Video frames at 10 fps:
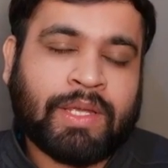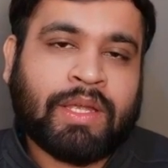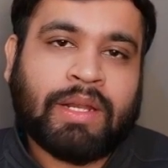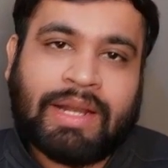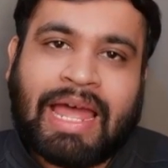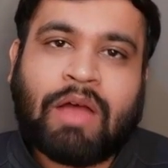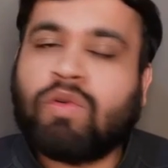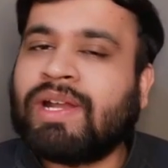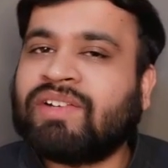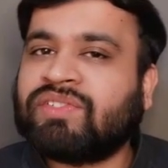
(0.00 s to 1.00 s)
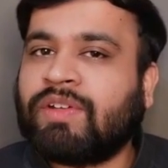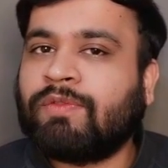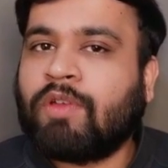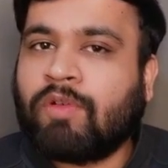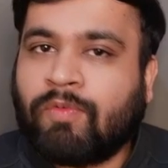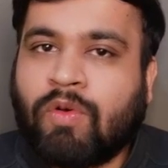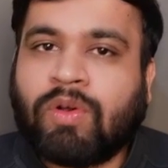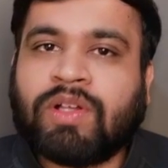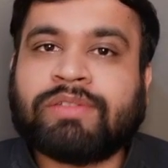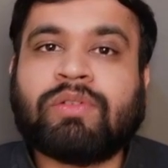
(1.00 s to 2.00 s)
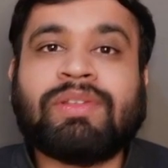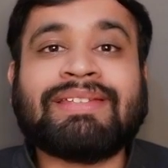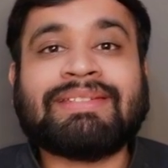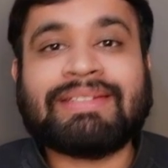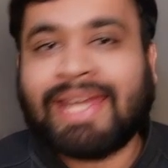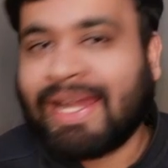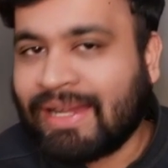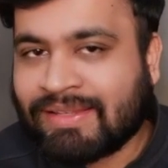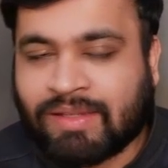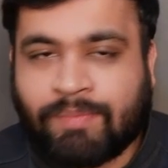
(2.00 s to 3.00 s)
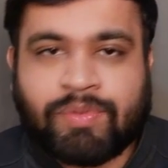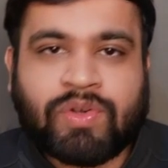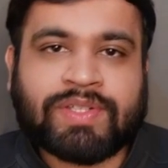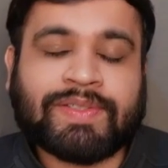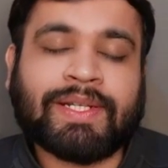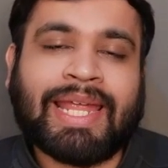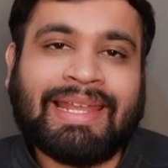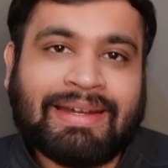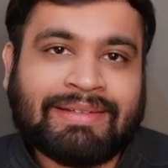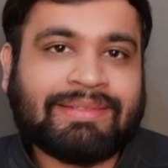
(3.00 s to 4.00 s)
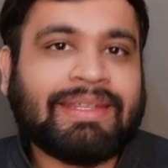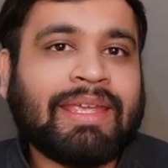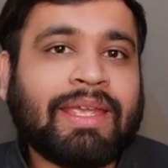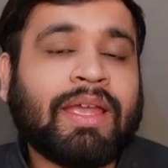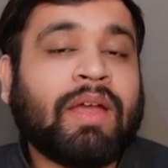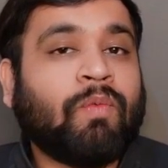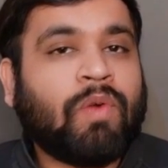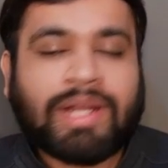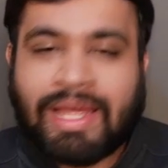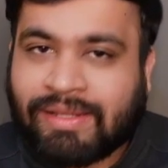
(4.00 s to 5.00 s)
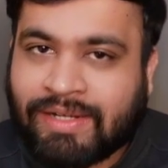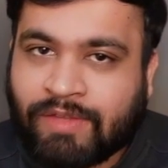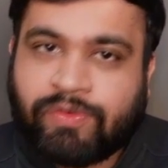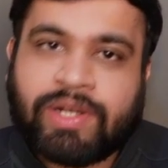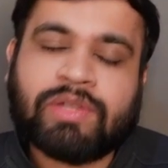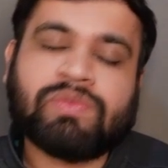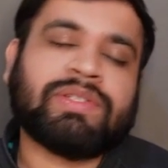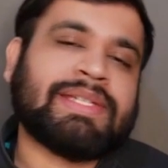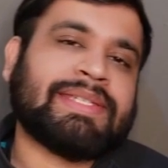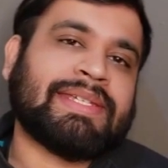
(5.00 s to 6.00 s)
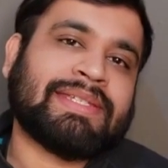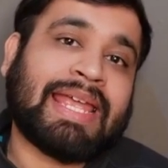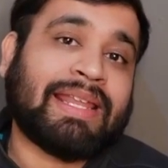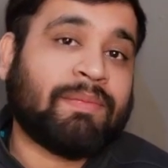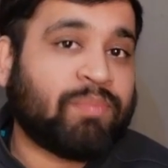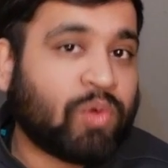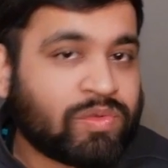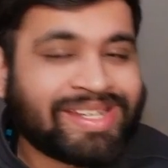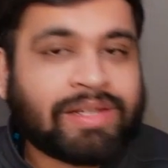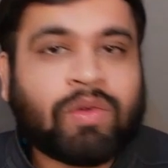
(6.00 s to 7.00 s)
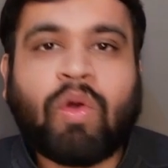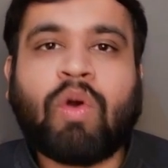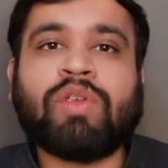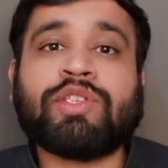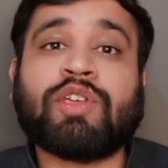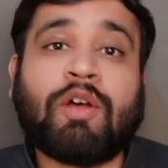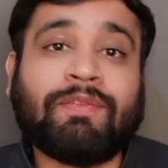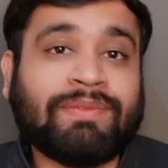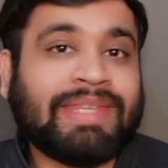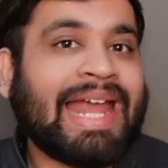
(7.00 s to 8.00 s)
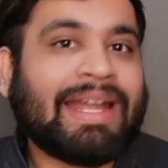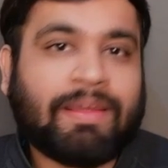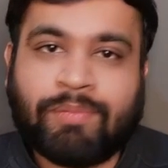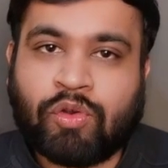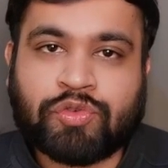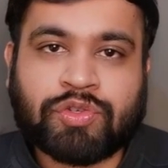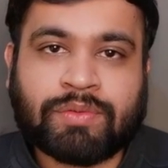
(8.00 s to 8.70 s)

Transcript: Now let's shift our focus to the stateless computation and let's see what are the different use cases and the pros and cons of that approach.